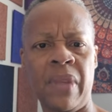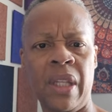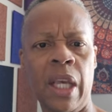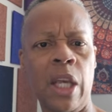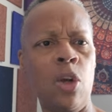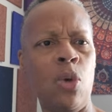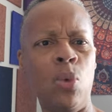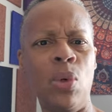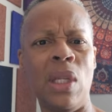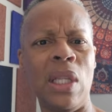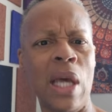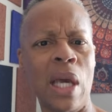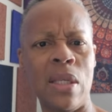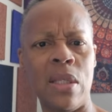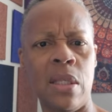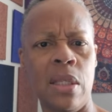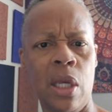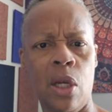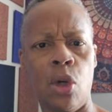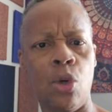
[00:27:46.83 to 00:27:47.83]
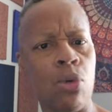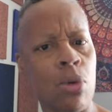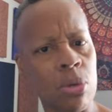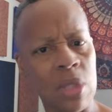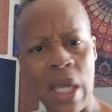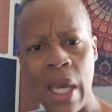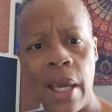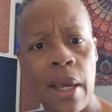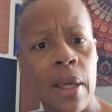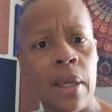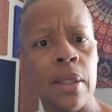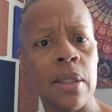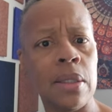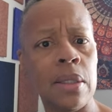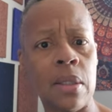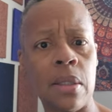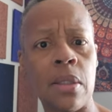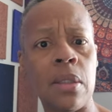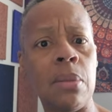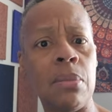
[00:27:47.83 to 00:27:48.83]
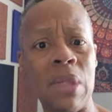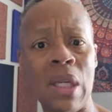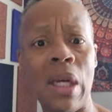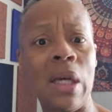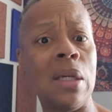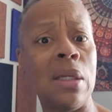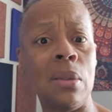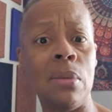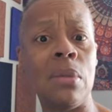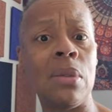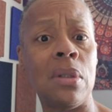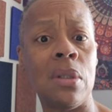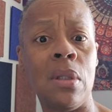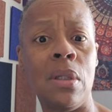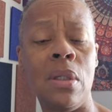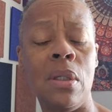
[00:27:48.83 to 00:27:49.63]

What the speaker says: They don't realize that they're grotesque sometimes.